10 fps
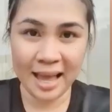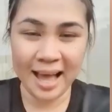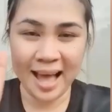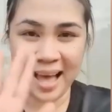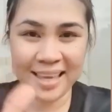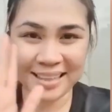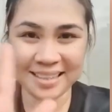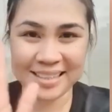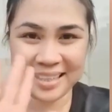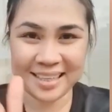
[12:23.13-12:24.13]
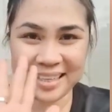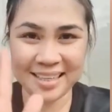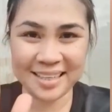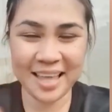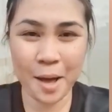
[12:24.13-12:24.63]
Hi, Ate
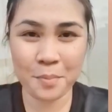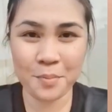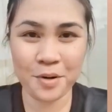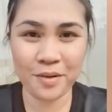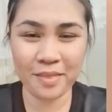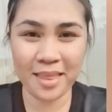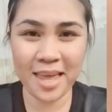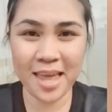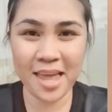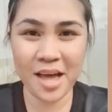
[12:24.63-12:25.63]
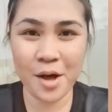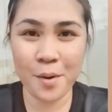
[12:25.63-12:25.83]
Celine. Happy birthday.